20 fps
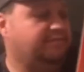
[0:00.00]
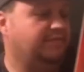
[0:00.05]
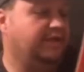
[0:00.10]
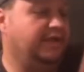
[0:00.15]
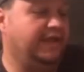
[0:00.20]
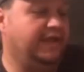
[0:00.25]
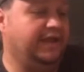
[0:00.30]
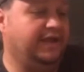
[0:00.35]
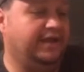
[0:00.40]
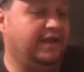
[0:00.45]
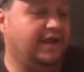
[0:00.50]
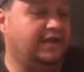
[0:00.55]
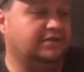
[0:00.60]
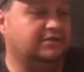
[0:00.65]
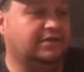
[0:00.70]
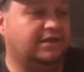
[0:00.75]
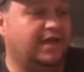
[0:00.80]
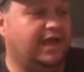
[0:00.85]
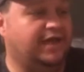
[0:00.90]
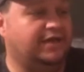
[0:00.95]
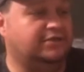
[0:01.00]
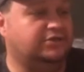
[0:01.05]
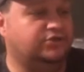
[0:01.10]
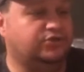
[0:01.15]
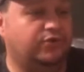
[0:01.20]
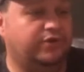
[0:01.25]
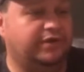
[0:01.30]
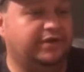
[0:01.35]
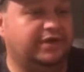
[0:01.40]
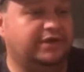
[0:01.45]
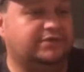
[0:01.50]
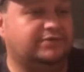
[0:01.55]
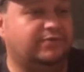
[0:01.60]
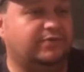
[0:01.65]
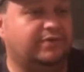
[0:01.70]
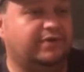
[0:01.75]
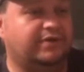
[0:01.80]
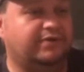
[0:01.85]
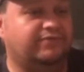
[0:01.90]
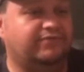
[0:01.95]
Again, I enjoyed this
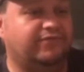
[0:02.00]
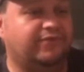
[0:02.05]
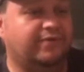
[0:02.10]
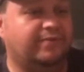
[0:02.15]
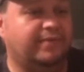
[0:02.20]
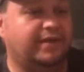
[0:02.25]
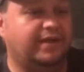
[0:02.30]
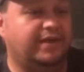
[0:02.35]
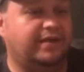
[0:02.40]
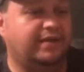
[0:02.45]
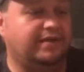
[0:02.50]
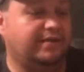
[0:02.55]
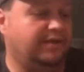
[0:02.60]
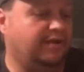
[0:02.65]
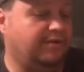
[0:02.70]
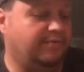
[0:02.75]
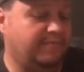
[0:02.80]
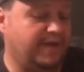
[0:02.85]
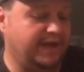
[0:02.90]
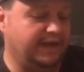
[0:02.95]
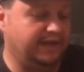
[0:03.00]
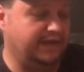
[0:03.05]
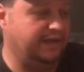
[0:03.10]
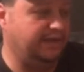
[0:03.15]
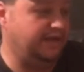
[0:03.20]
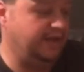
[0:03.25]
one from back in the